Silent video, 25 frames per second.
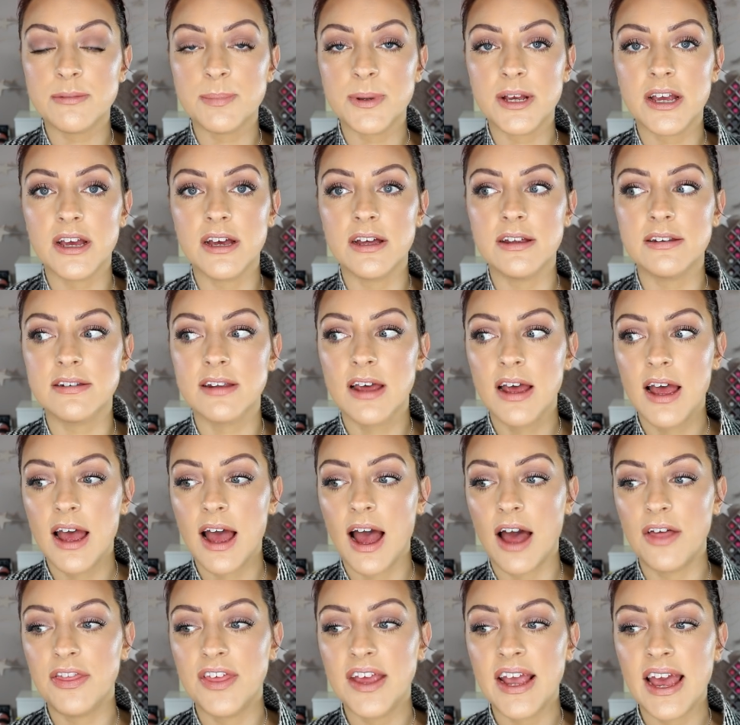because
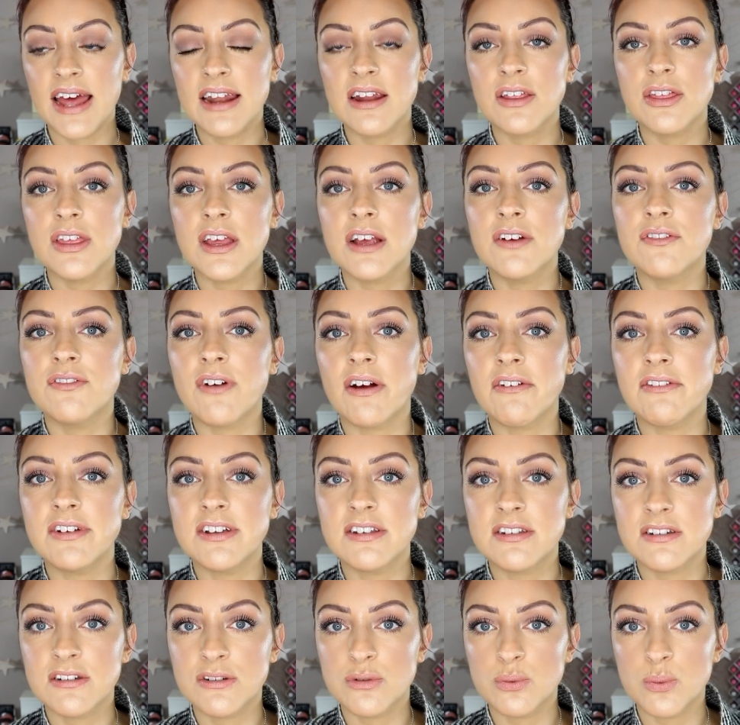I think anything very
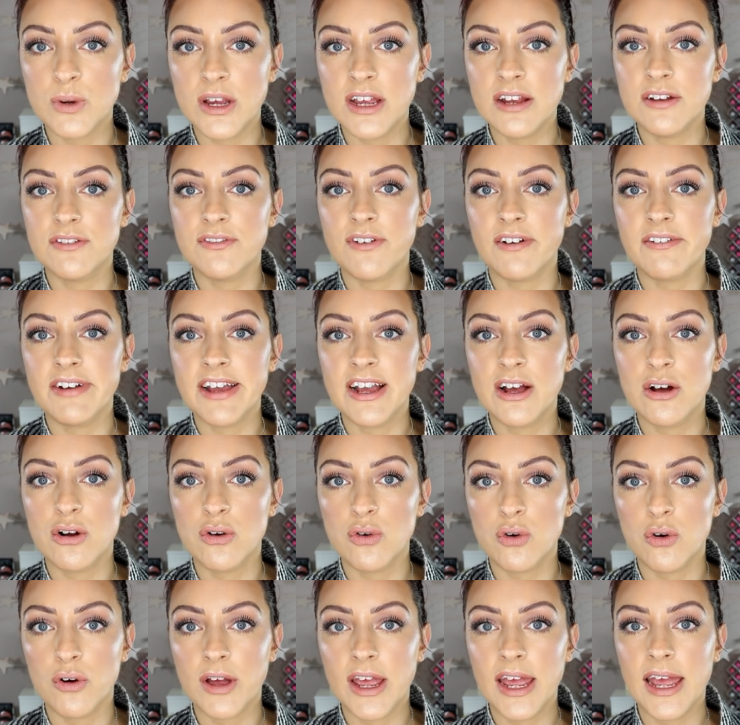sweet, very
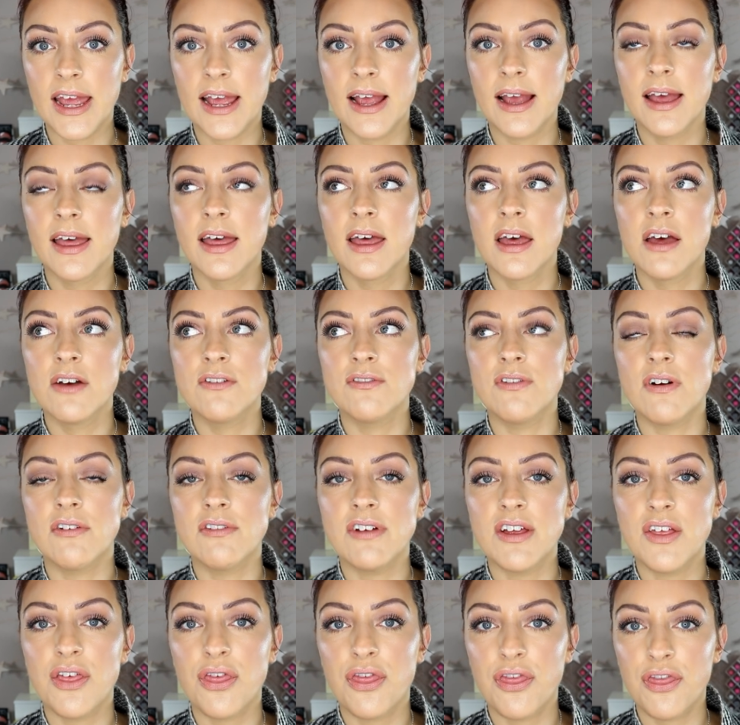cloying,
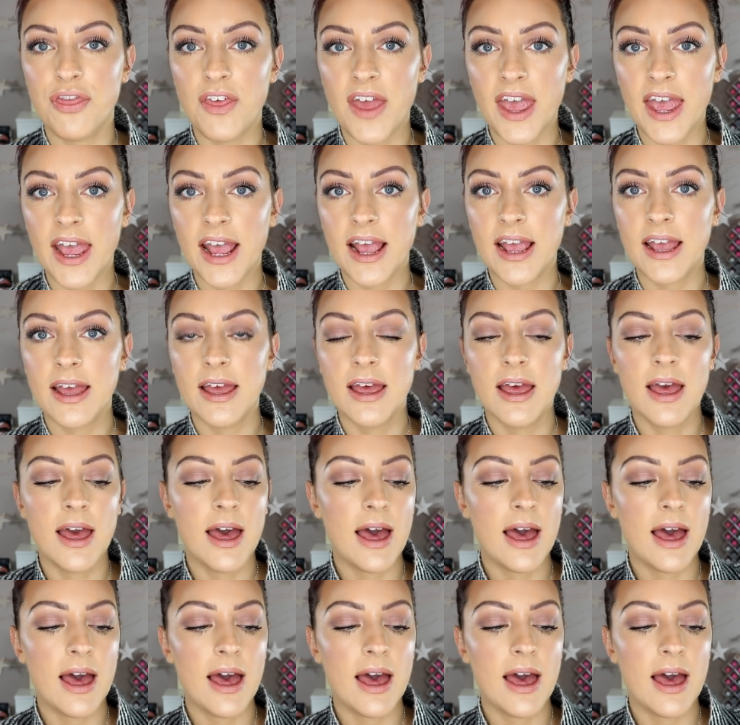very thick,